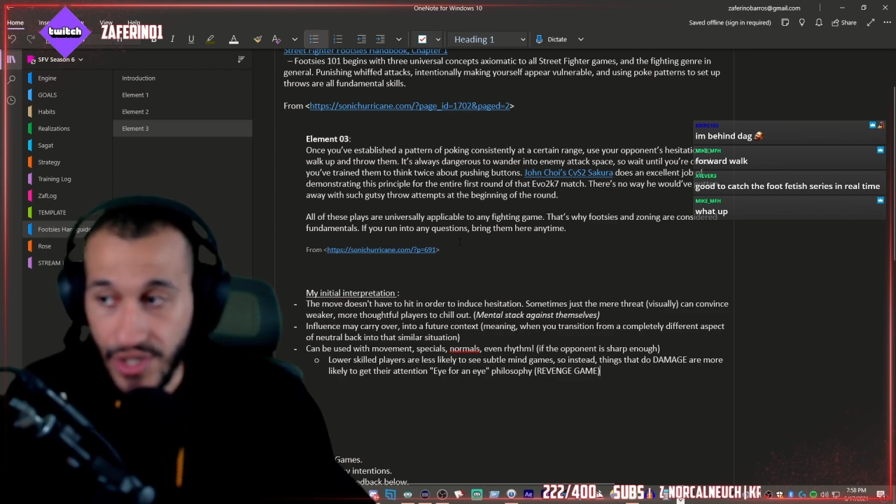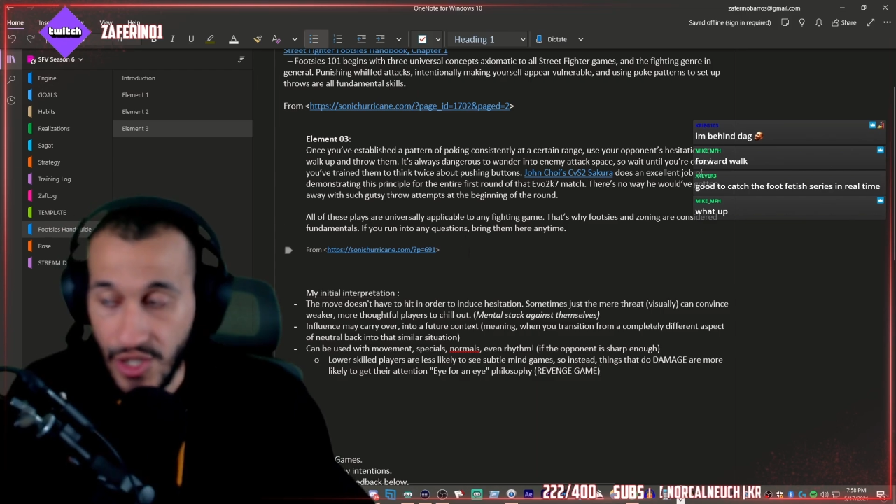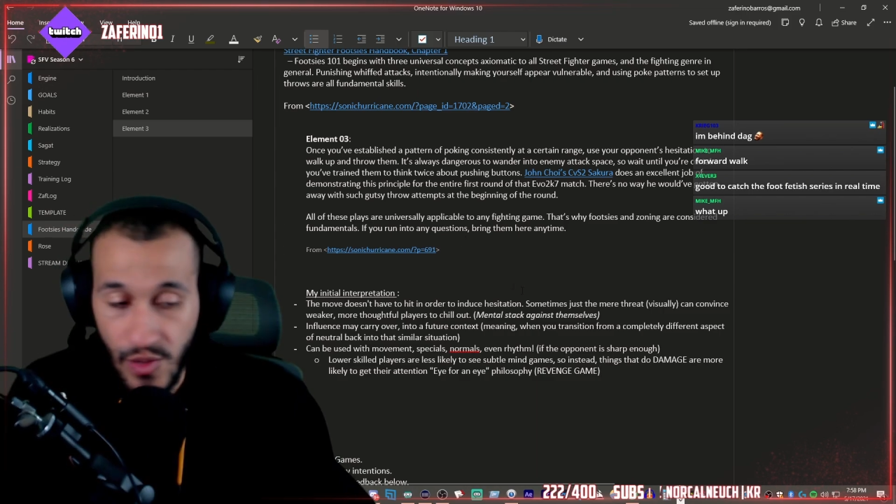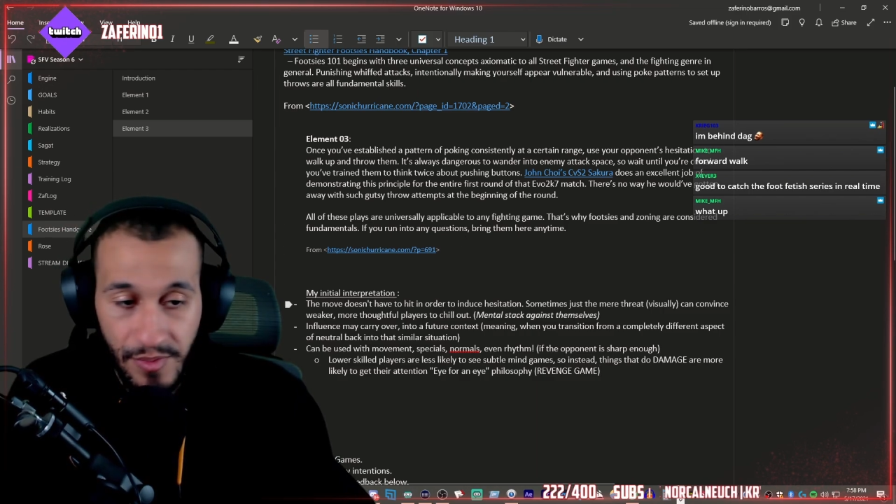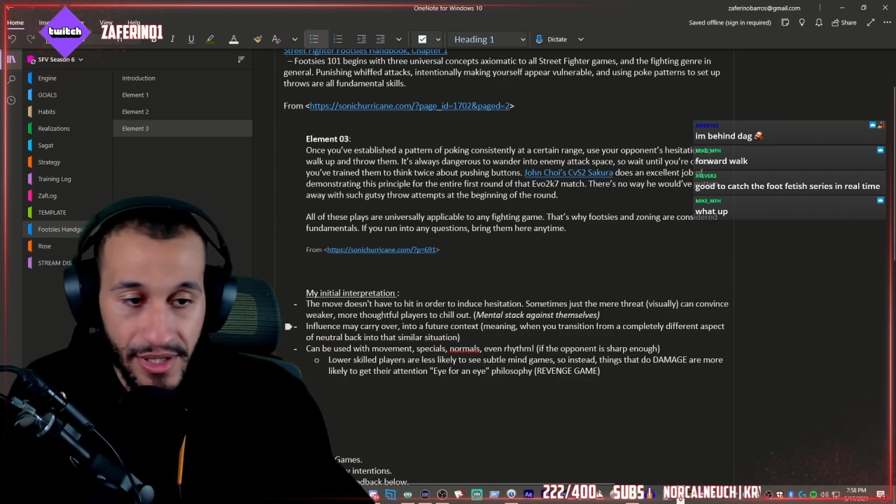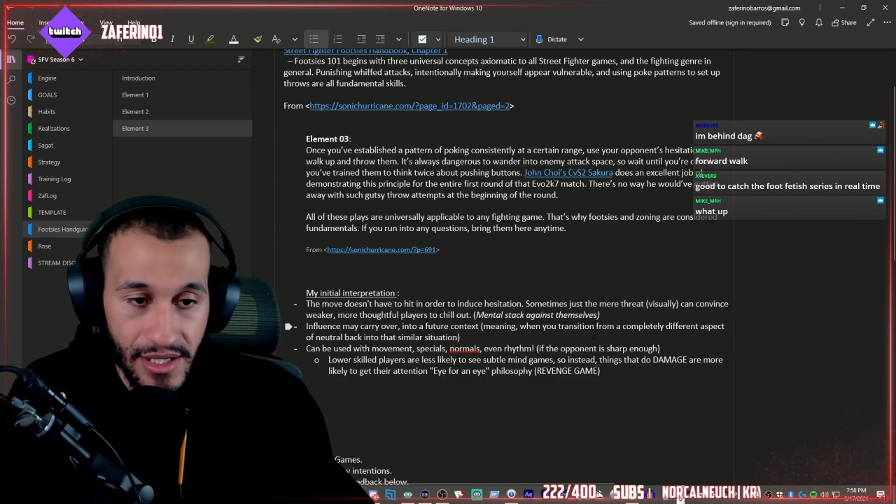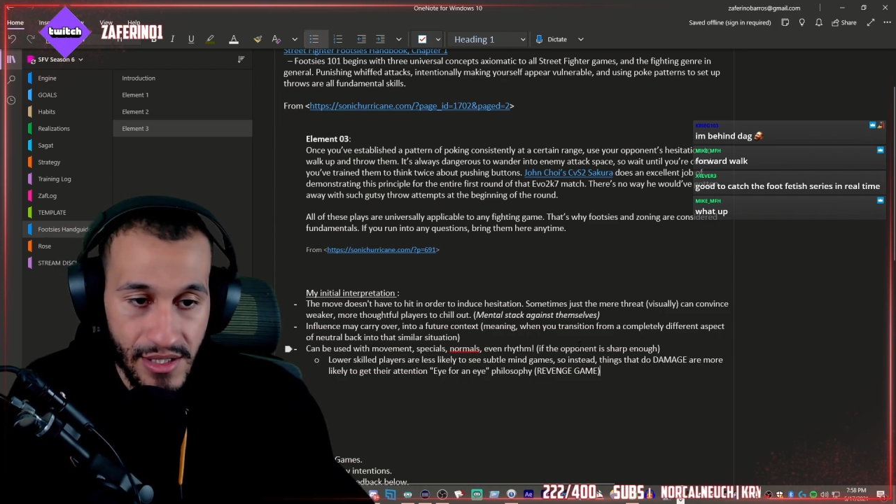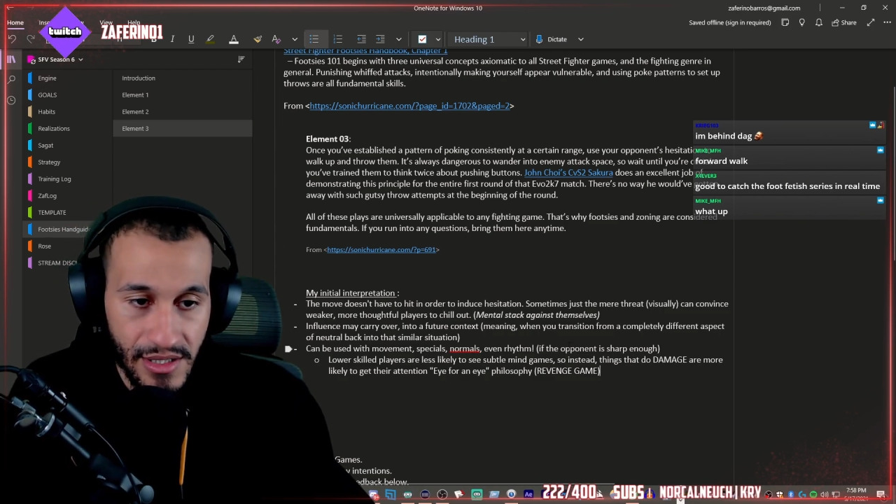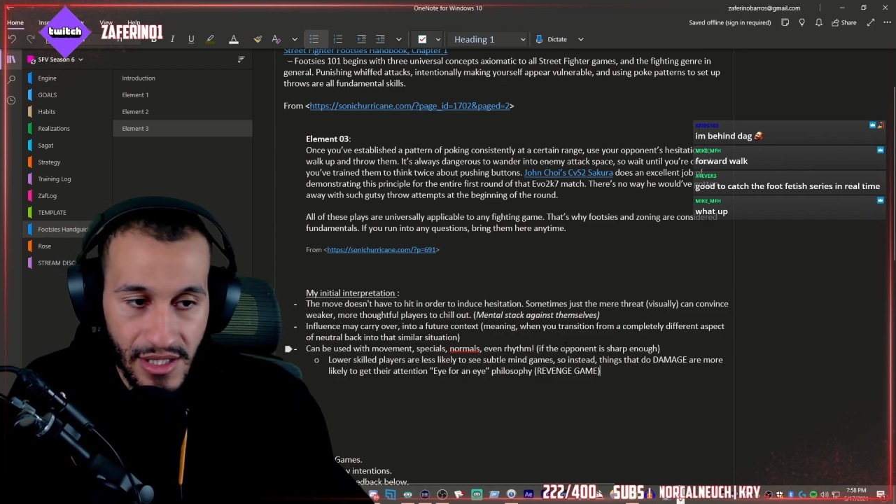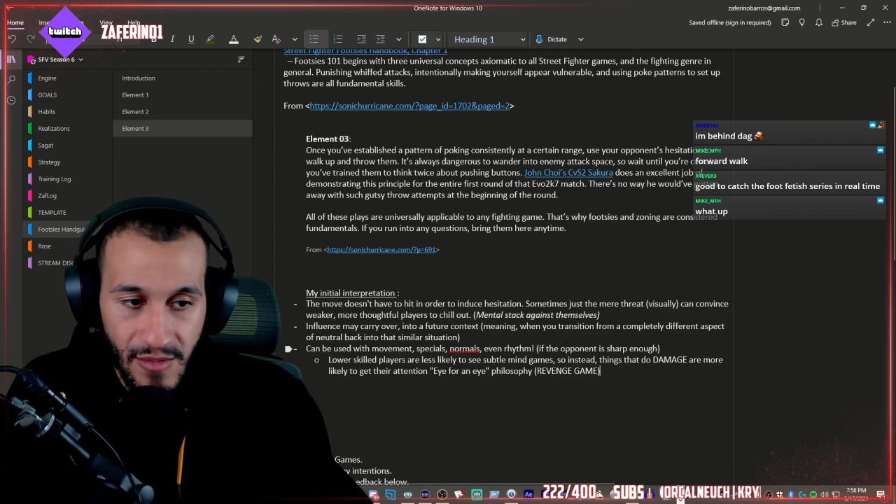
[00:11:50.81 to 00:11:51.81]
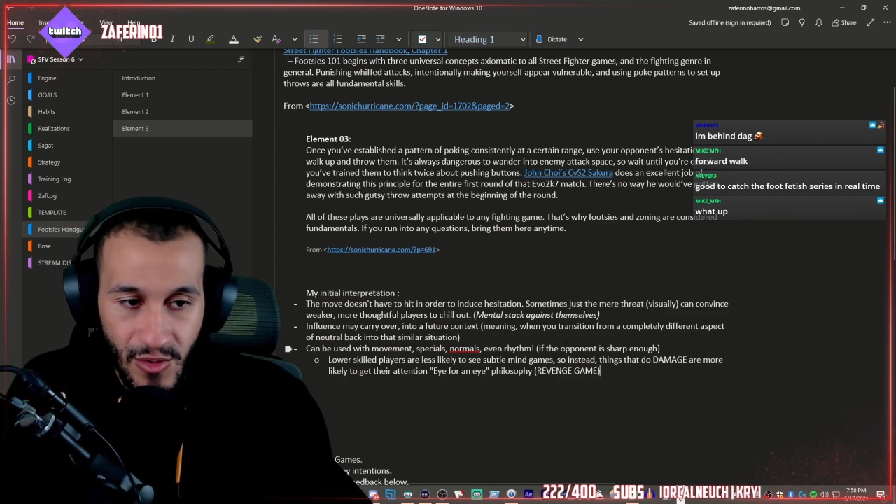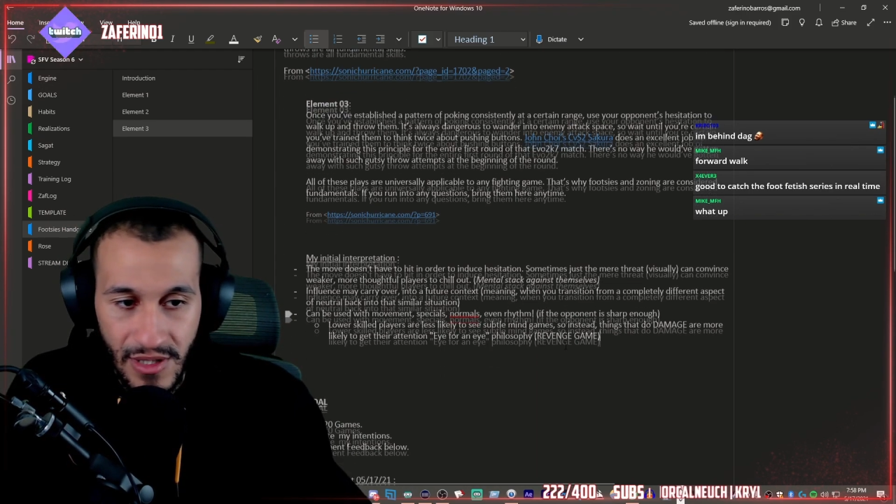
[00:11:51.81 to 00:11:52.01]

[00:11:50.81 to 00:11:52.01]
skilled players, they're more